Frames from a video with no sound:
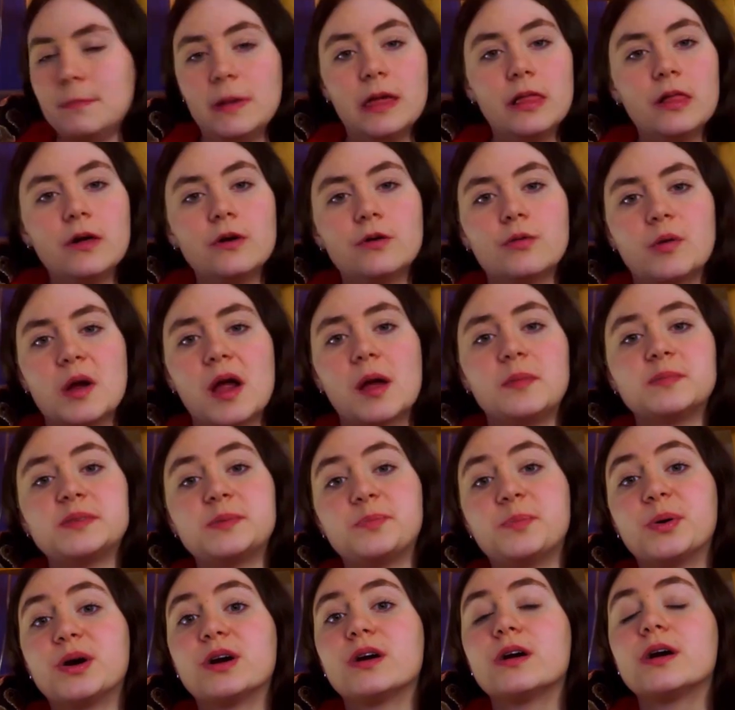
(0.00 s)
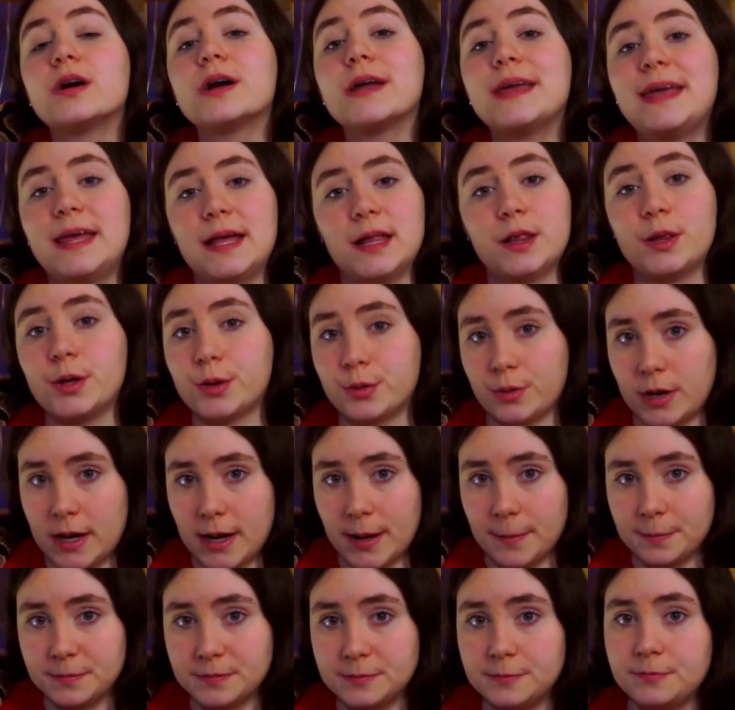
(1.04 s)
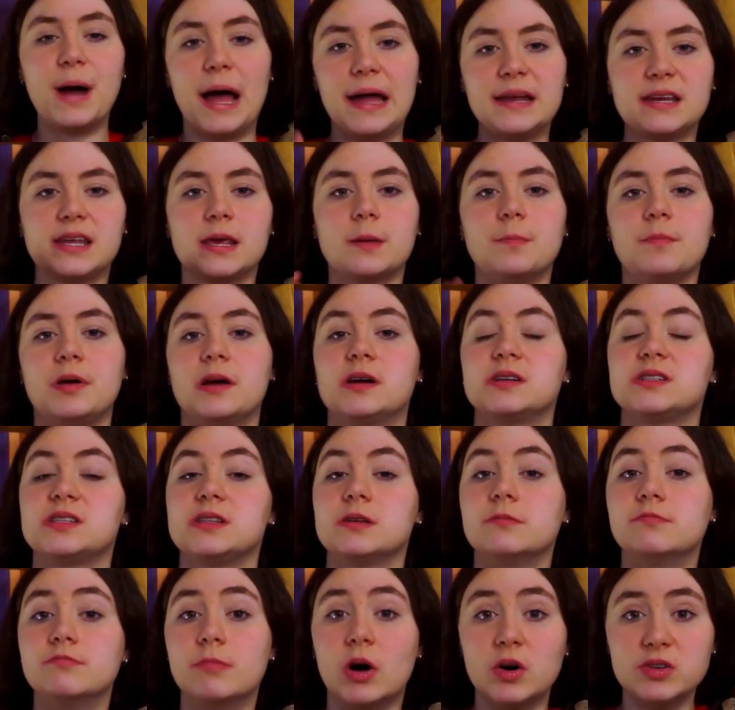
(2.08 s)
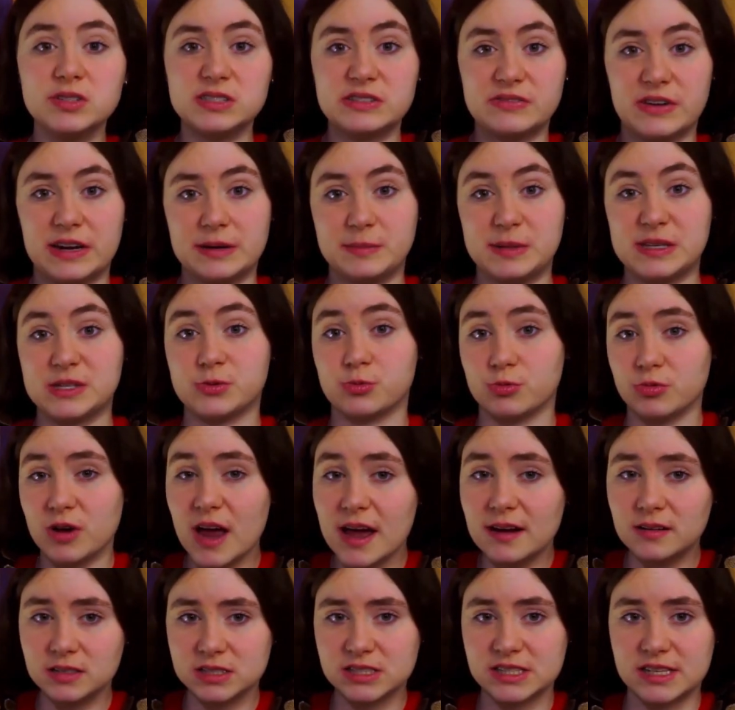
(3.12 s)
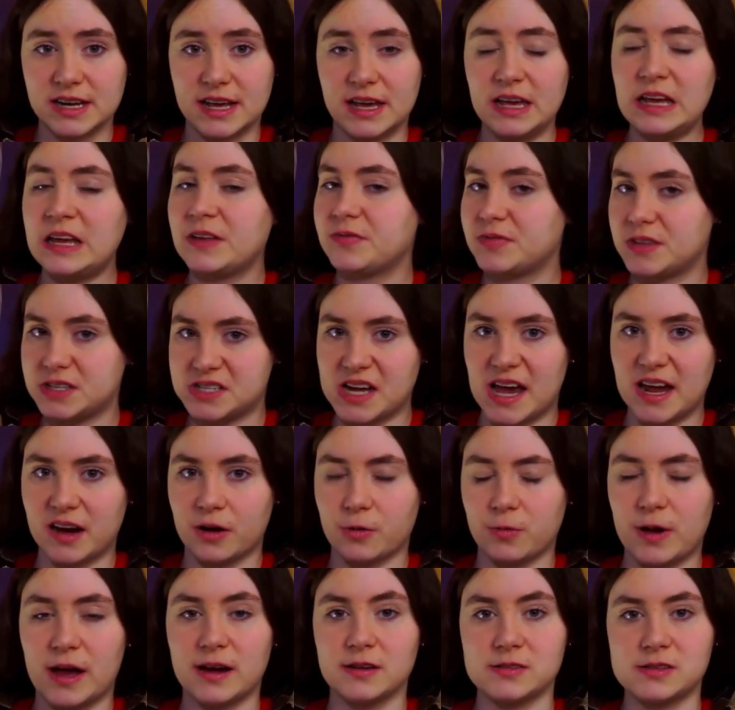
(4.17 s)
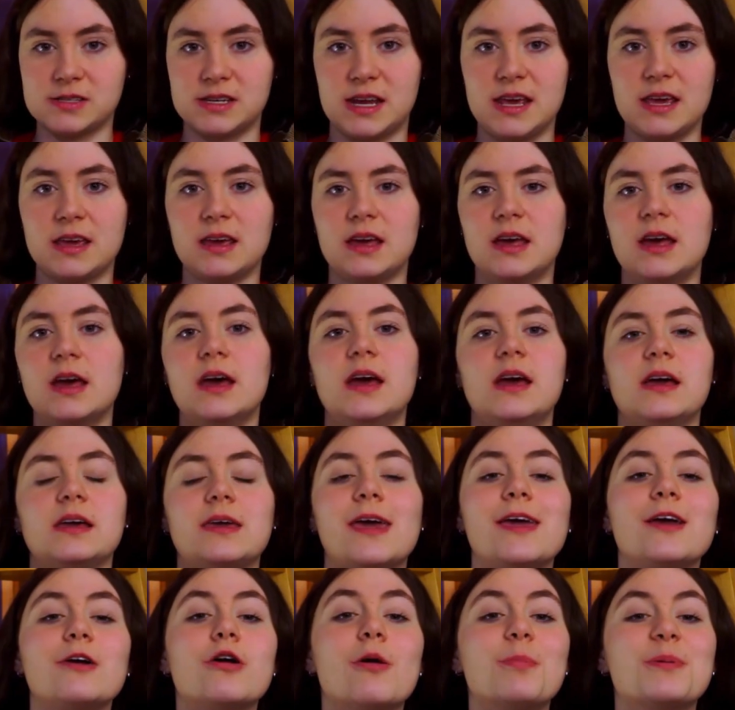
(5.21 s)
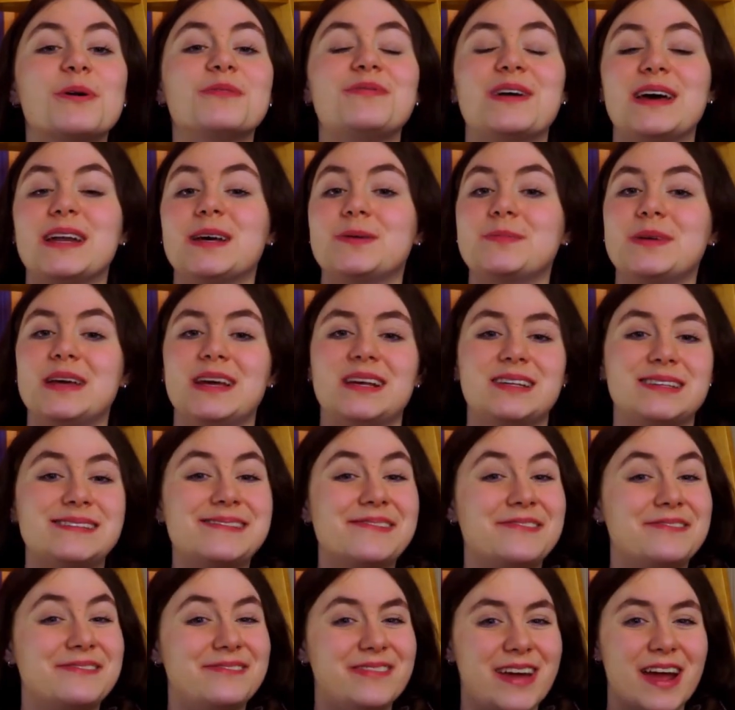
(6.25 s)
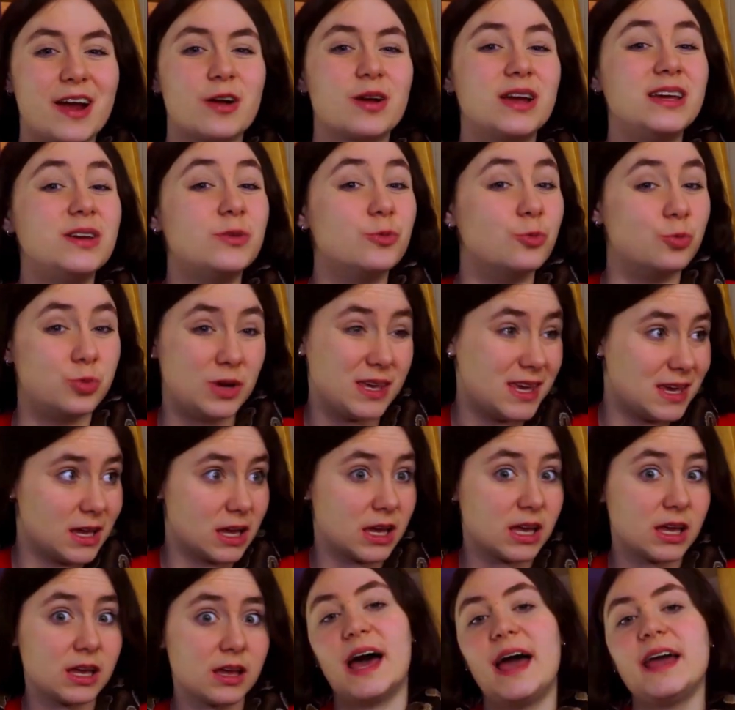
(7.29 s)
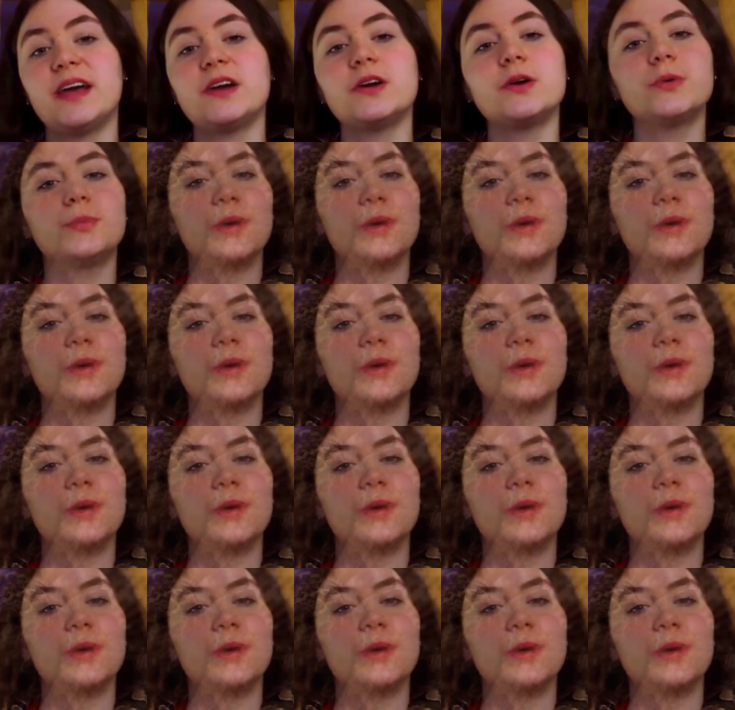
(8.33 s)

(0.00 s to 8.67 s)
milligrams per kilogram. But compared to the most venomous rattlesnake, the tiger rattlesnake, King Cobra venom is very weak. Tiger